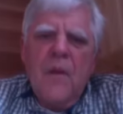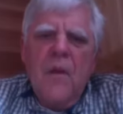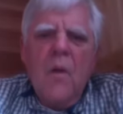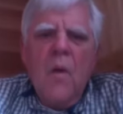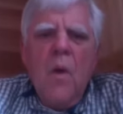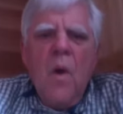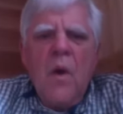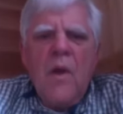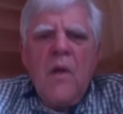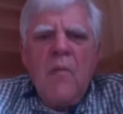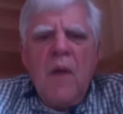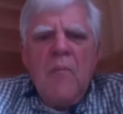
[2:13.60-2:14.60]
Or
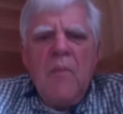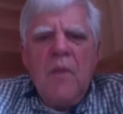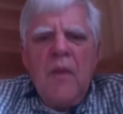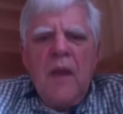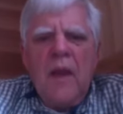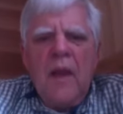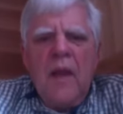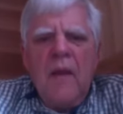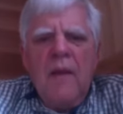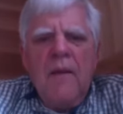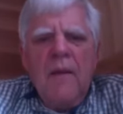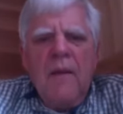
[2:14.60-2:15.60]
you might be thinking,
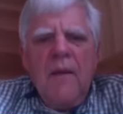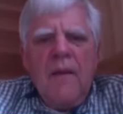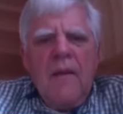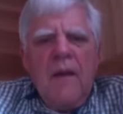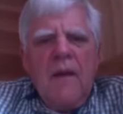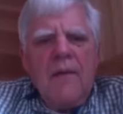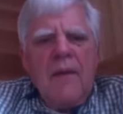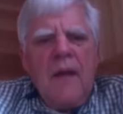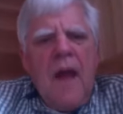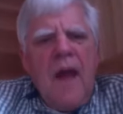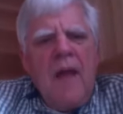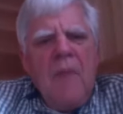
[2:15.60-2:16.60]

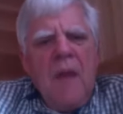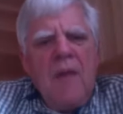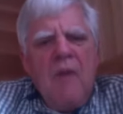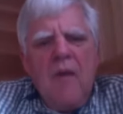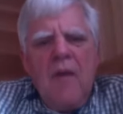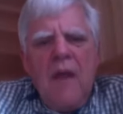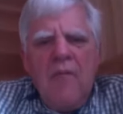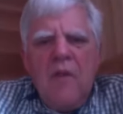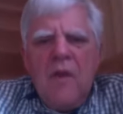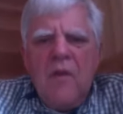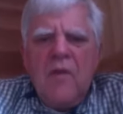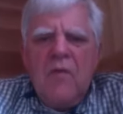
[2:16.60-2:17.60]
I make very
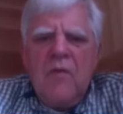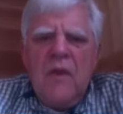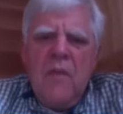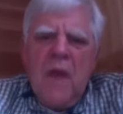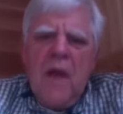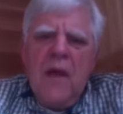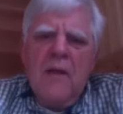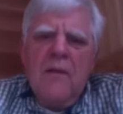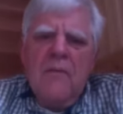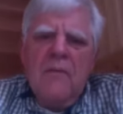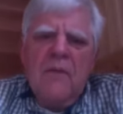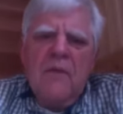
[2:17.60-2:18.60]
heavy use of
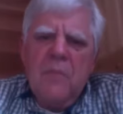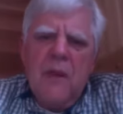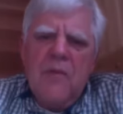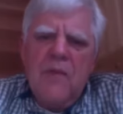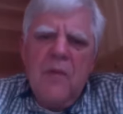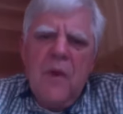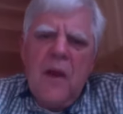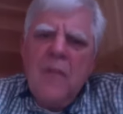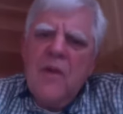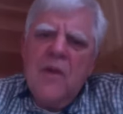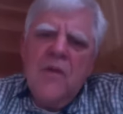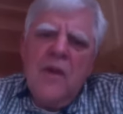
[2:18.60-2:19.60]
email, especially when I'm
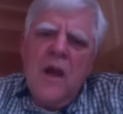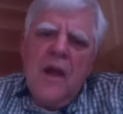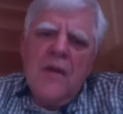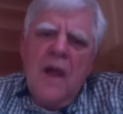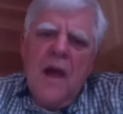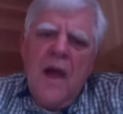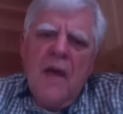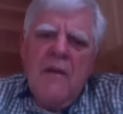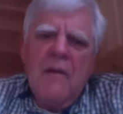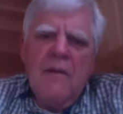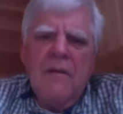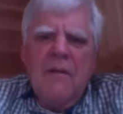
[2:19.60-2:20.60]
teaching online.
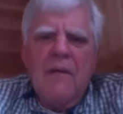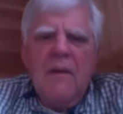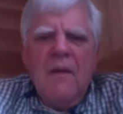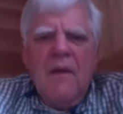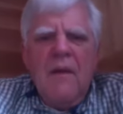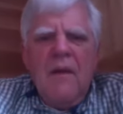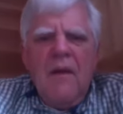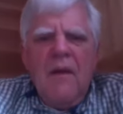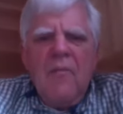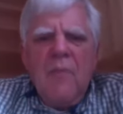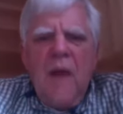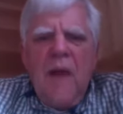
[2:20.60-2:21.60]

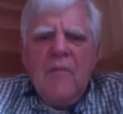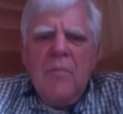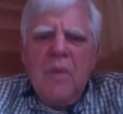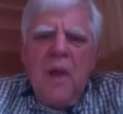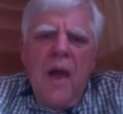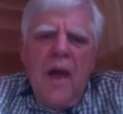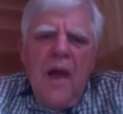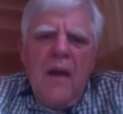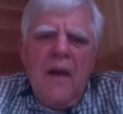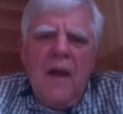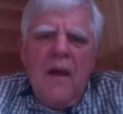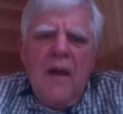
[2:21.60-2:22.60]
If Pat's
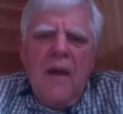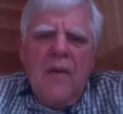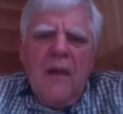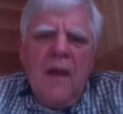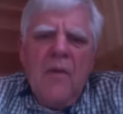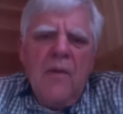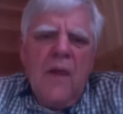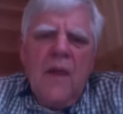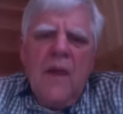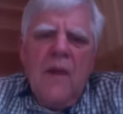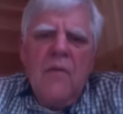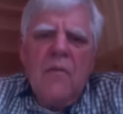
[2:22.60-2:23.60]
blind, how are they
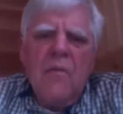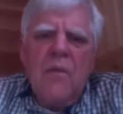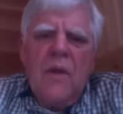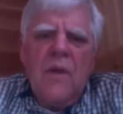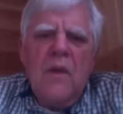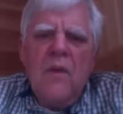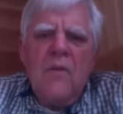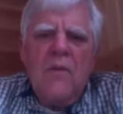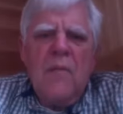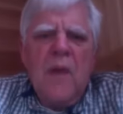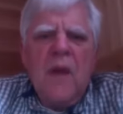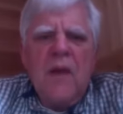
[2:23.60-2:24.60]
going to read those
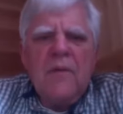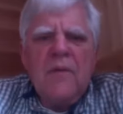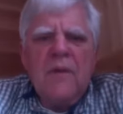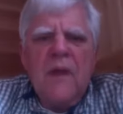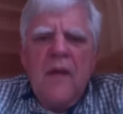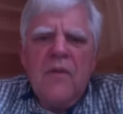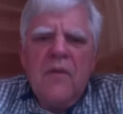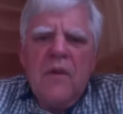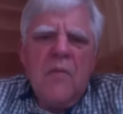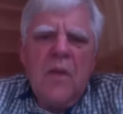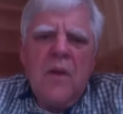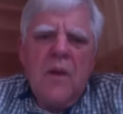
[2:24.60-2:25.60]
emails, and how's the
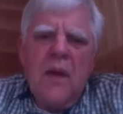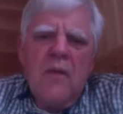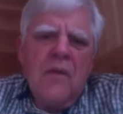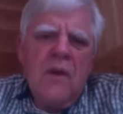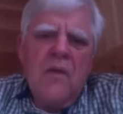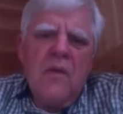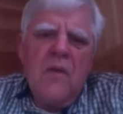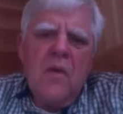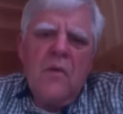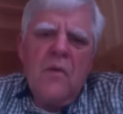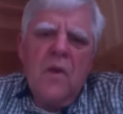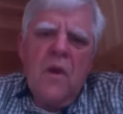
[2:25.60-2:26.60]
communication in the
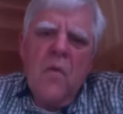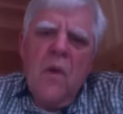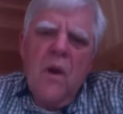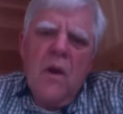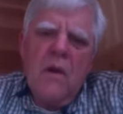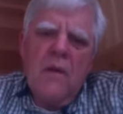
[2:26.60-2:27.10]
course going to work?